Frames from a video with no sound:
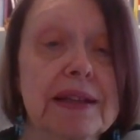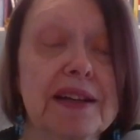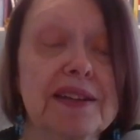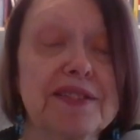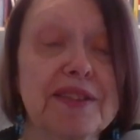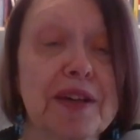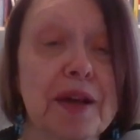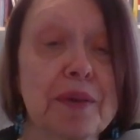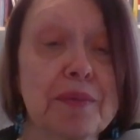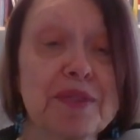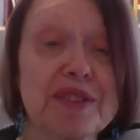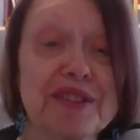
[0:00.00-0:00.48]

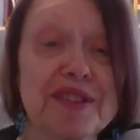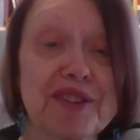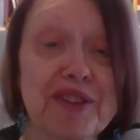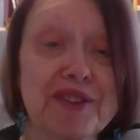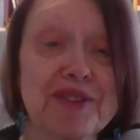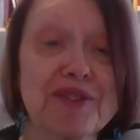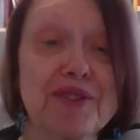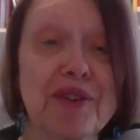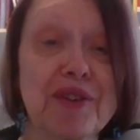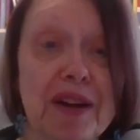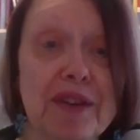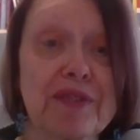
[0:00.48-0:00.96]
So I'm
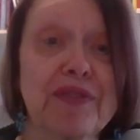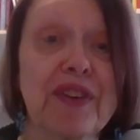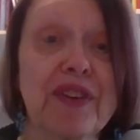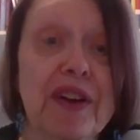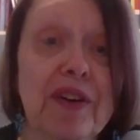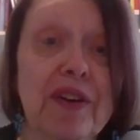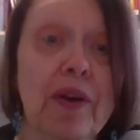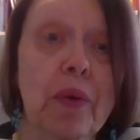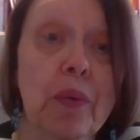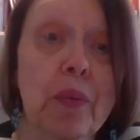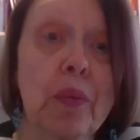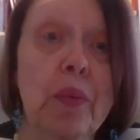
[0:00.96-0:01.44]
still trying to
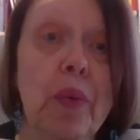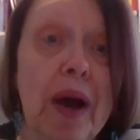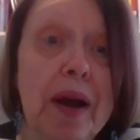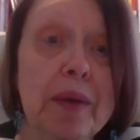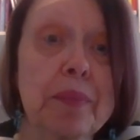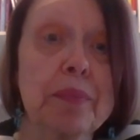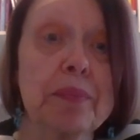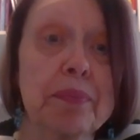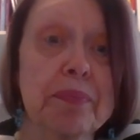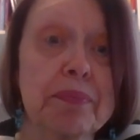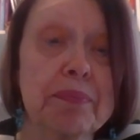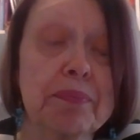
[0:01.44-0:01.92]
figure out
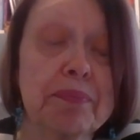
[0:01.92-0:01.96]
what